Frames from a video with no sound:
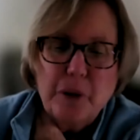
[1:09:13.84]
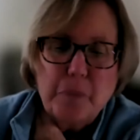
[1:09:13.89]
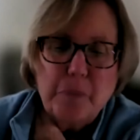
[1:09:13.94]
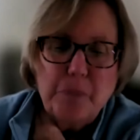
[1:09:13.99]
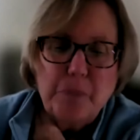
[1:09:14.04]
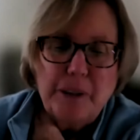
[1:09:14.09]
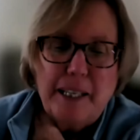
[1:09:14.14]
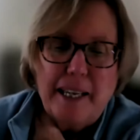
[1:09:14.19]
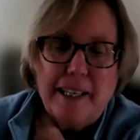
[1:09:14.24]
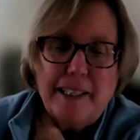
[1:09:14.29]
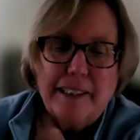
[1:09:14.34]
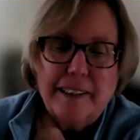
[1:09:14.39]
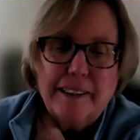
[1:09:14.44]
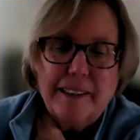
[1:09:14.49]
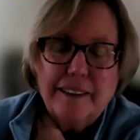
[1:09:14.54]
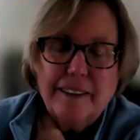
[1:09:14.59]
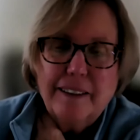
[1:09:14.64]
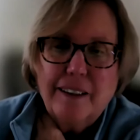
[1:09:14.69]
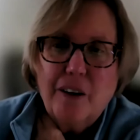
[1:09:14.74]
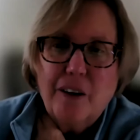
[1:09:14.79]
to plan it.
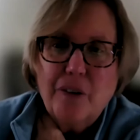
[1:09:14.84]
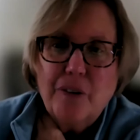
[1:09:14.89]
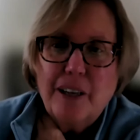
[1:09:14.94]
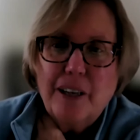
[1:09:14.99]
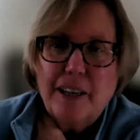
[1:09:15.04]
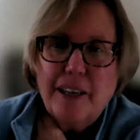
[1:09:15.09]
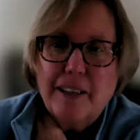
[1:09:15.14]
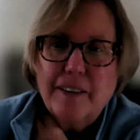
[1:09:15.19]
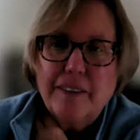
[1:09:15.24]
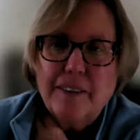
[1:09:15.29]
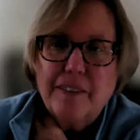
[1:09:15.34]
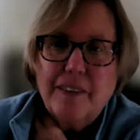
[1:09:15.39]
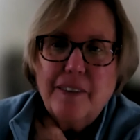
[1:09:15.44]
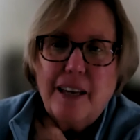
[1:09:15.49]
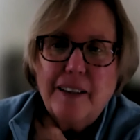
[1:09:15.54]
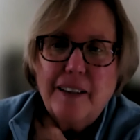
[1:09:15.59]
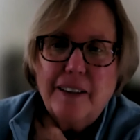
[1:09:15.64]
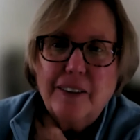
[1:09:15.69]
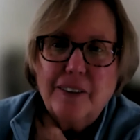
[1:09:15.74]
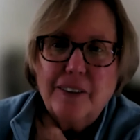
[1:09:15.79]
Okay. Before,
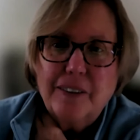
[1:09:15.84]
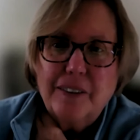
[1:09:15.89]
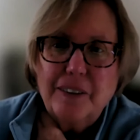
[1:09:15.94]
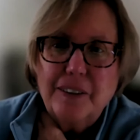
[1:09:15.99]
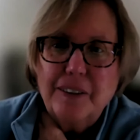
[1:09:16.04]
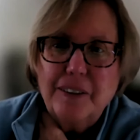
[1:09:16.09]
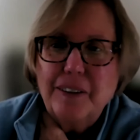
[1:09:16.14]
before